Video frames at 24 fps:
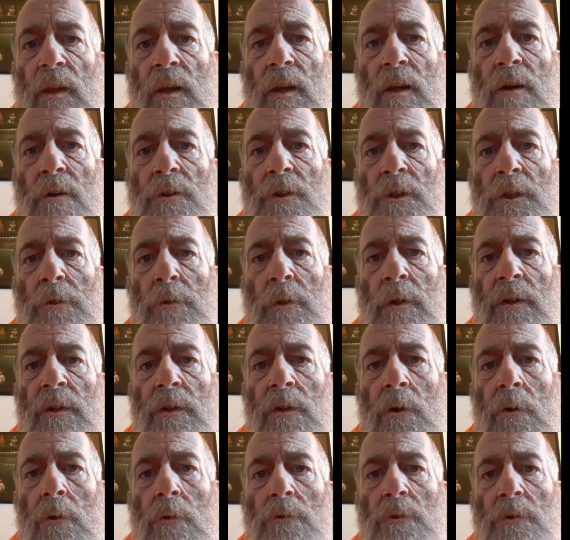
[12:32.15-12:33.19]
Because you
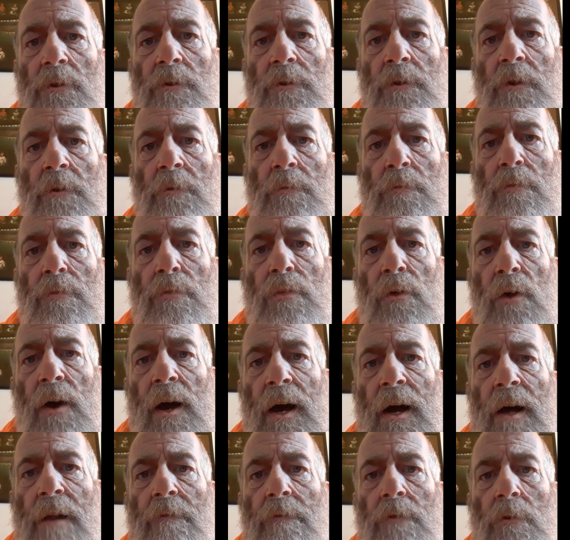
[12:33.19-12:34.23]
adults are too
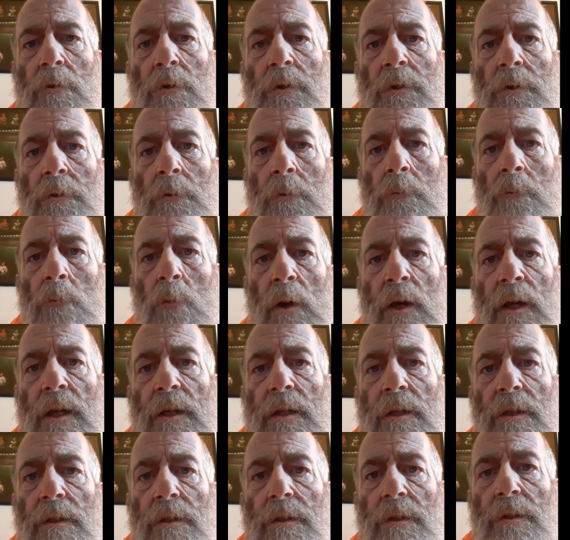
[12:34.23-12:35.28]
prideful in your
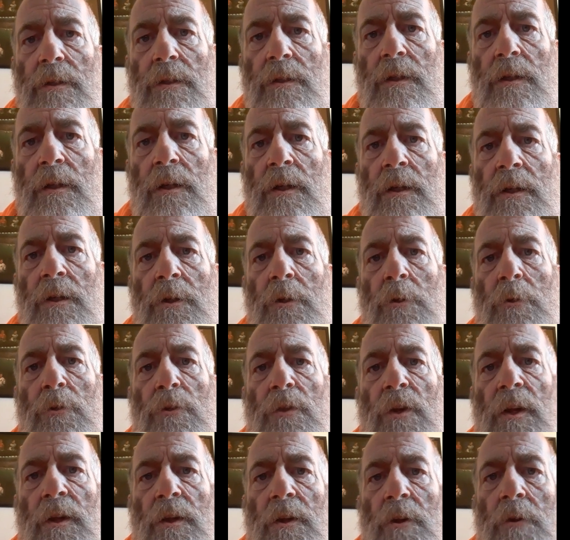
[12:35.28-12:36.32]
ways. You
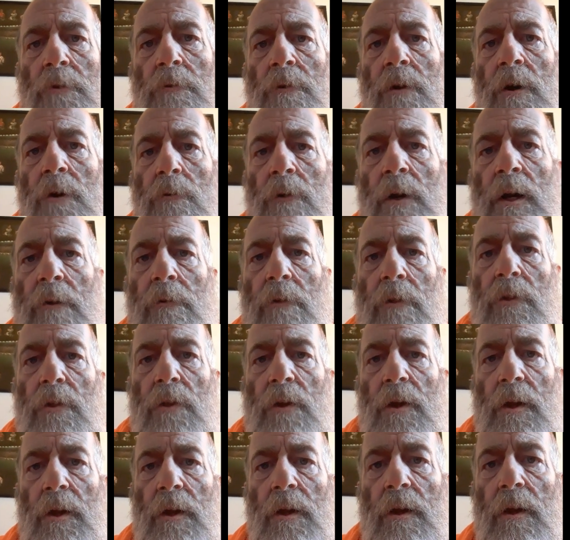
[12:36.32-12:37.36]
think you know
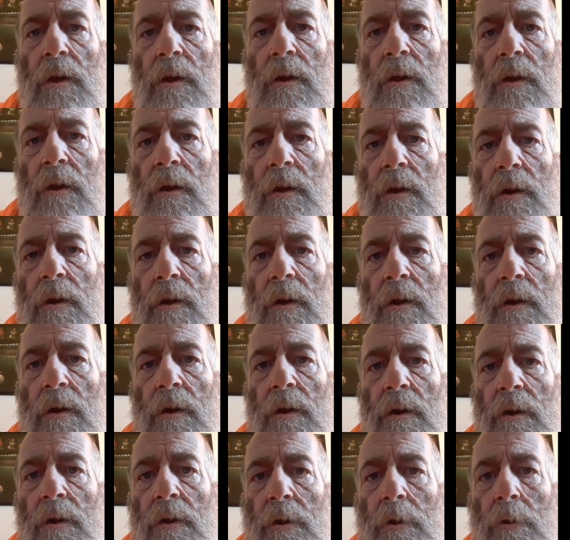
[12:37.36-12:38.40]
everything.
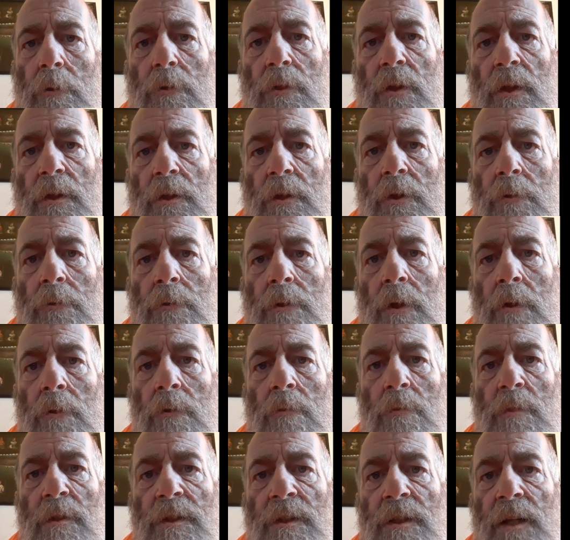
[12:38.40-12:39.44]
You think you know
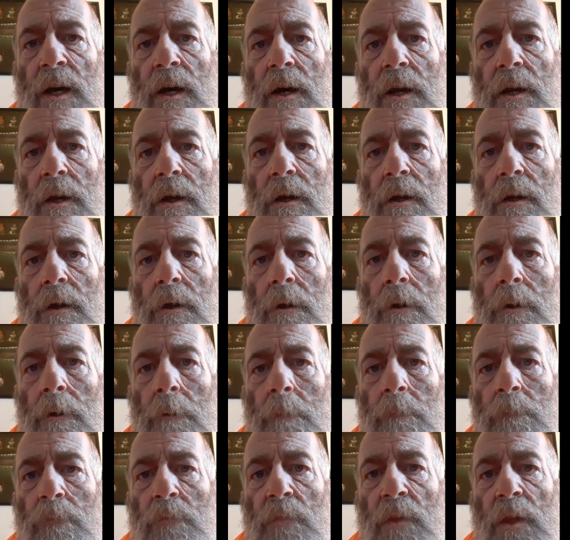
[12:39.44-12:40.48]
the Messiah.
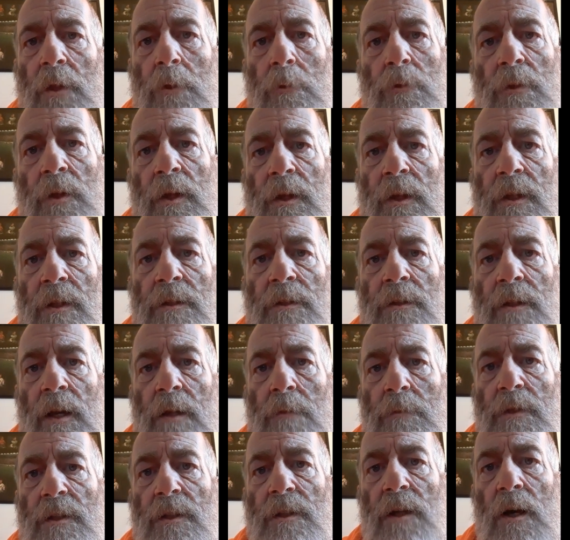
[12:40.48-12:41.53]
You think his
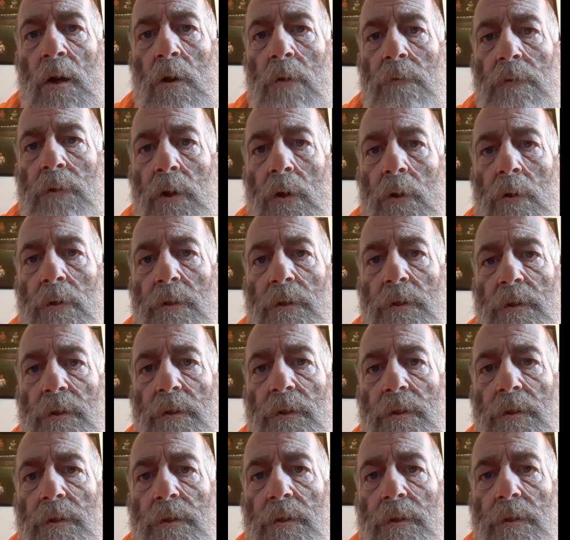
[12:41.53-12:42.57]
name is Saul of
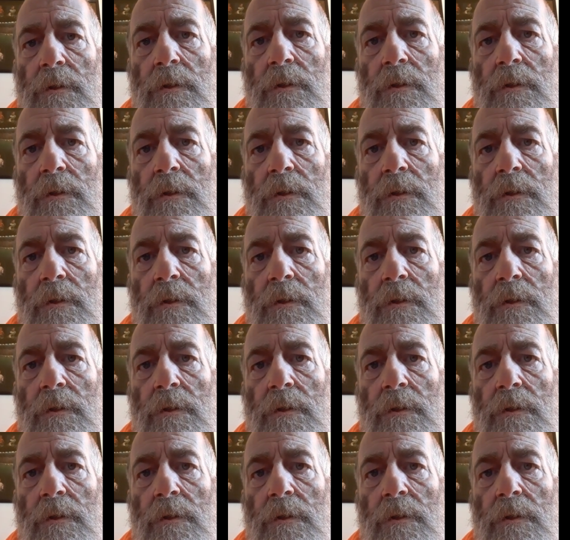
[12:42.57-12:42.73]
Tarsus.